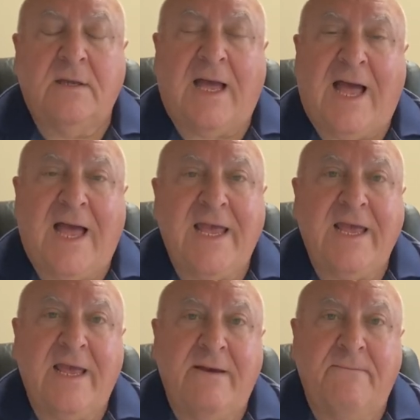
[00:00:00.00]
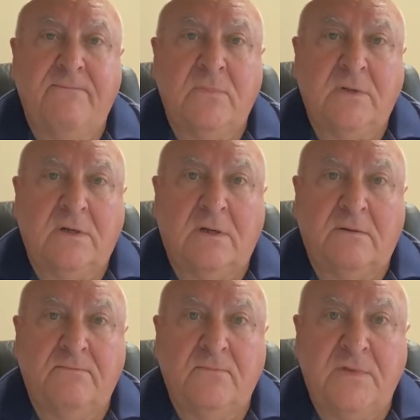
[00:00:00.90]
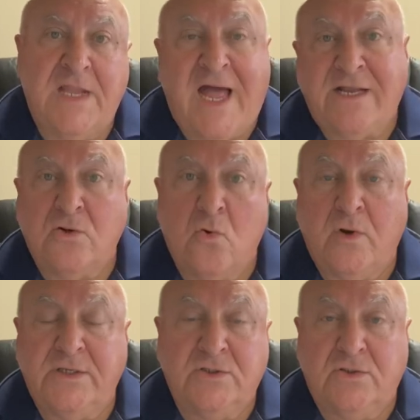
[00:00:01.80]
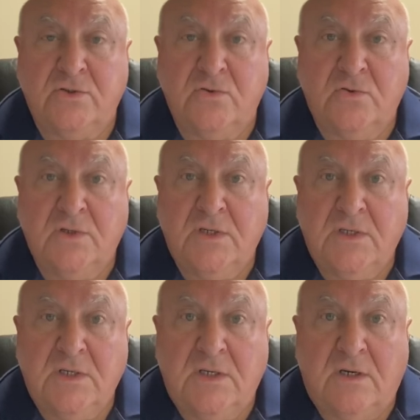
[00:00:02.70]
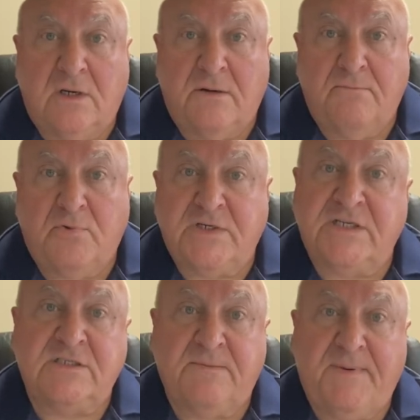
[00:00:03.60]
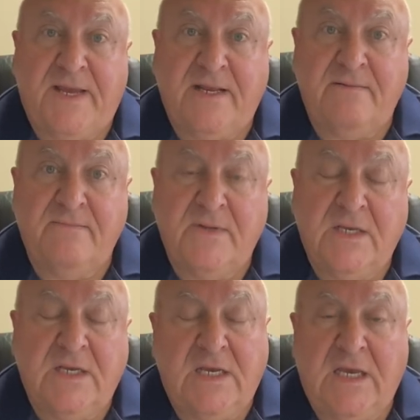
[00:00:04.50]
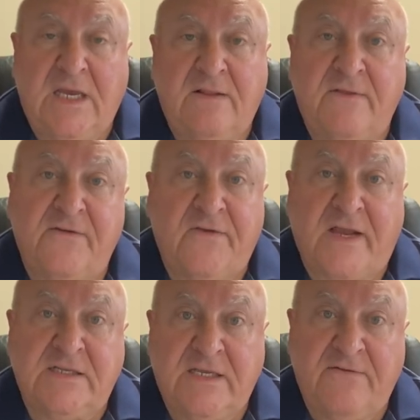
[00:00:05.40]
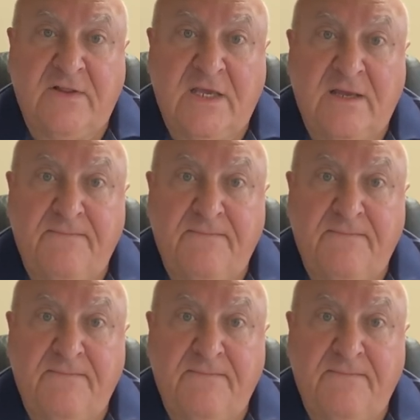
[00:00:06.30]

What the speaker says: I am not going to participate in this activity